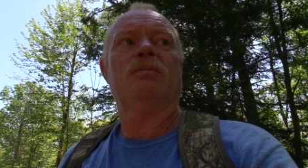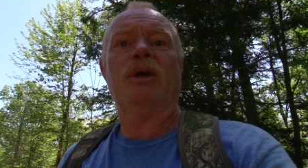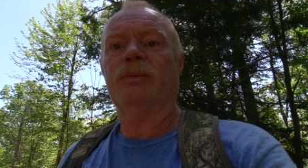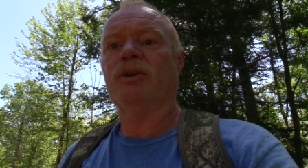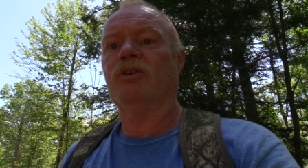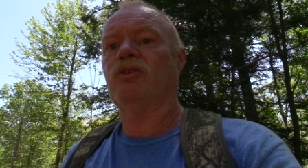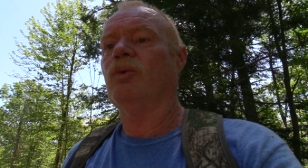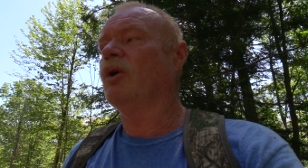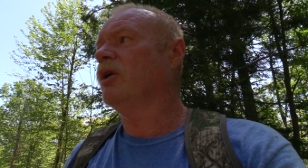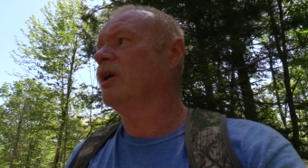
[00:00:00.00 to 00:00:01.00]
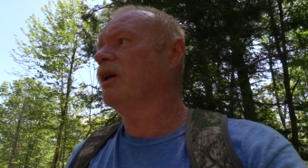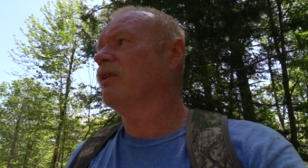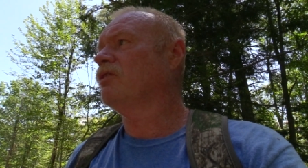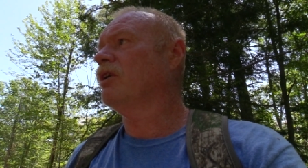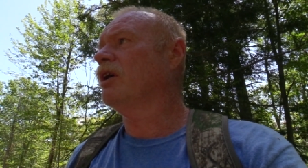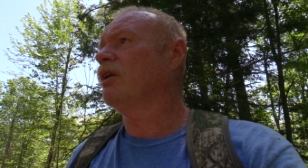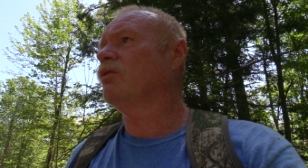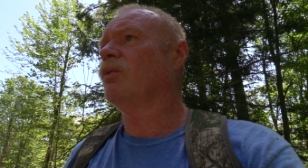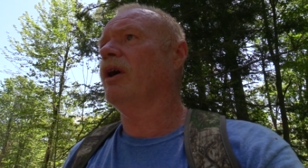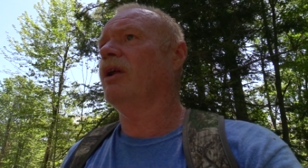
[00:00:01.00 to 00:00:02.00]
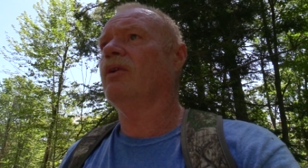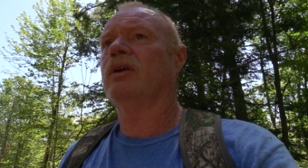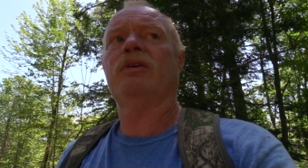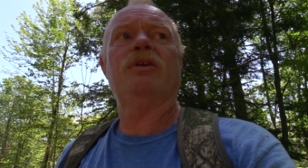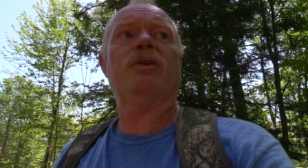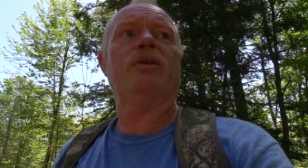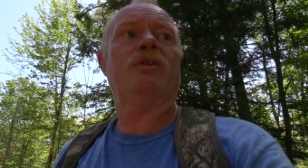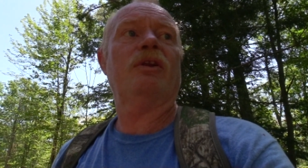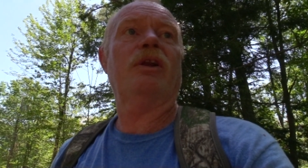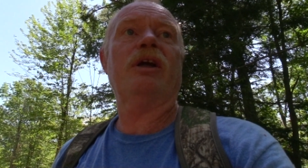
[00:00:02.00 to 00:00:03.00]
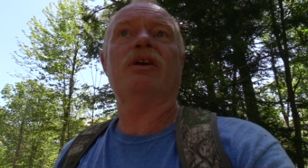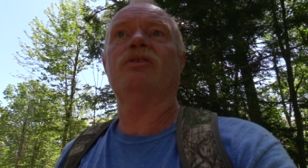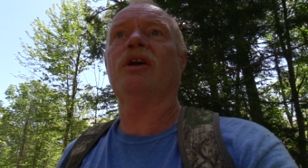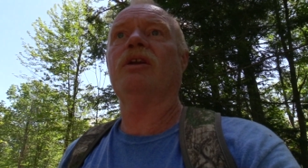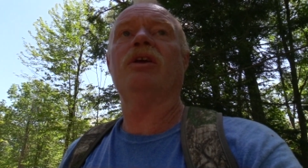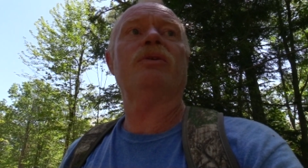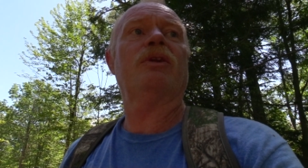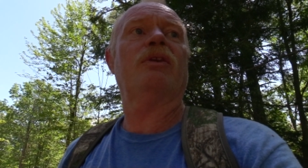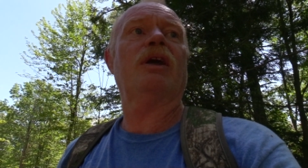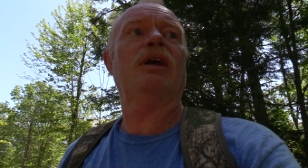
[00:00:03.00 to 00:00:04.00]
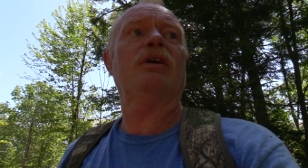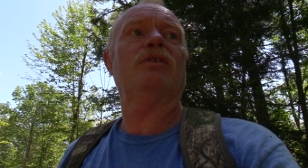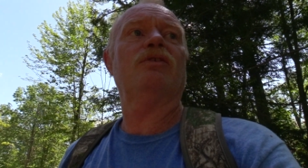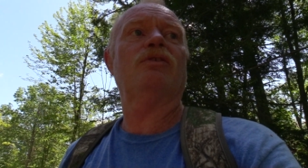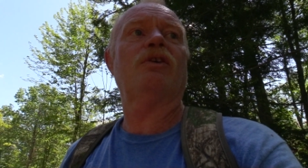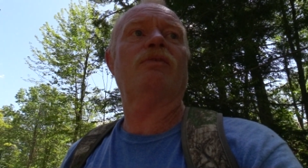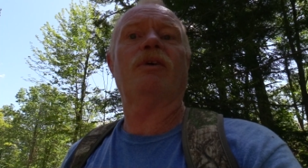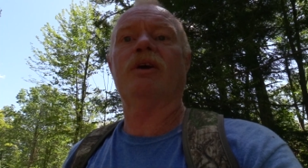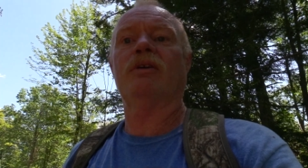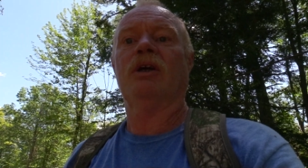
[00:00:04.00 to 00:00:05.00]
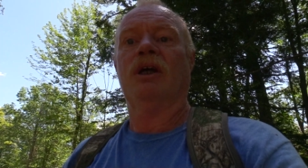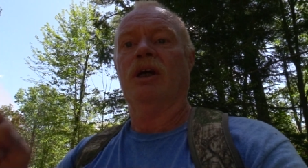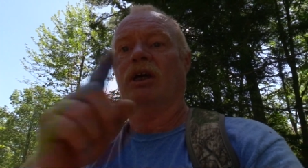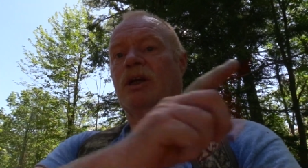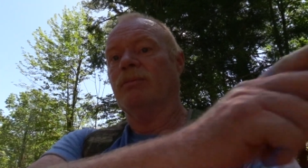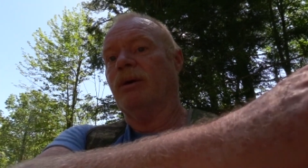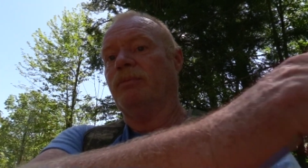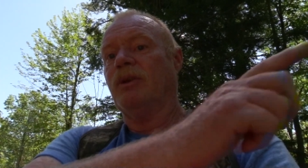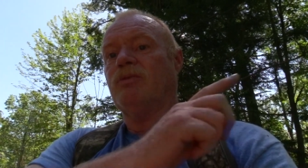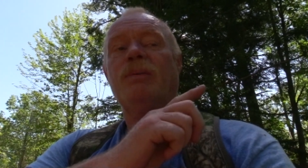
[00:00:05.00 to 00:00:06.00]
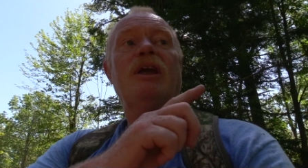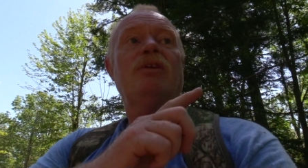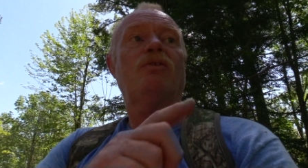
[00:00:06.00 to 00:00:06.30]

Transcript: be able to shoot on the other side as well. The only thing, like I said, the only thing is if they're come up this Maine